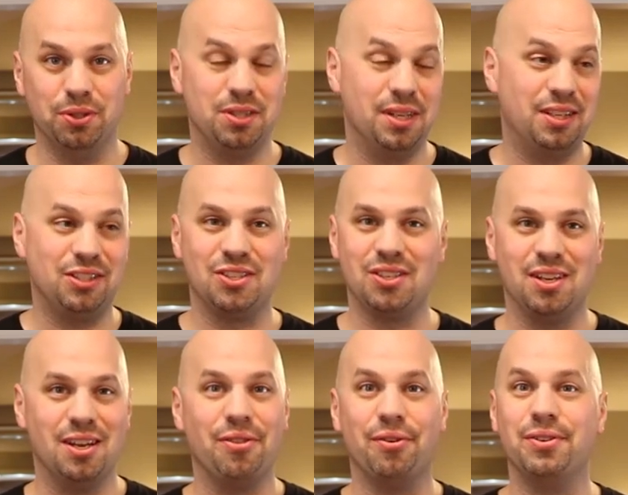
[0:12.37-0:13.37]
It's not just
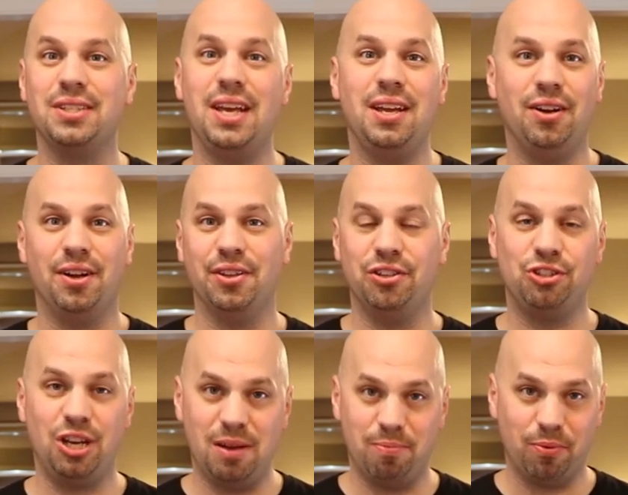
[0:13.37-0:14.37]
another take on the
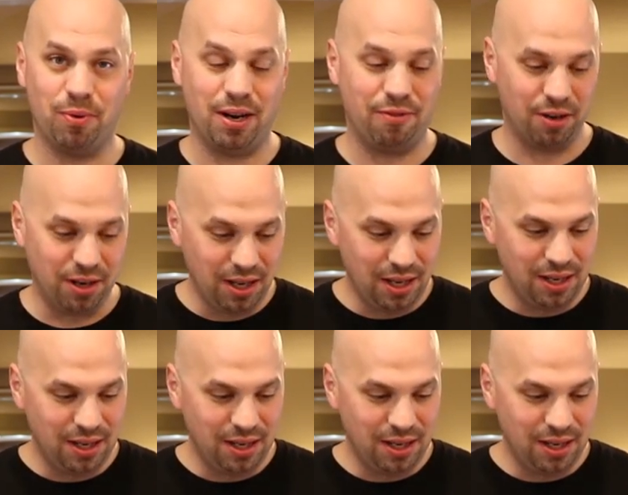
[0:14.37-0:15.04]
shape or whatever.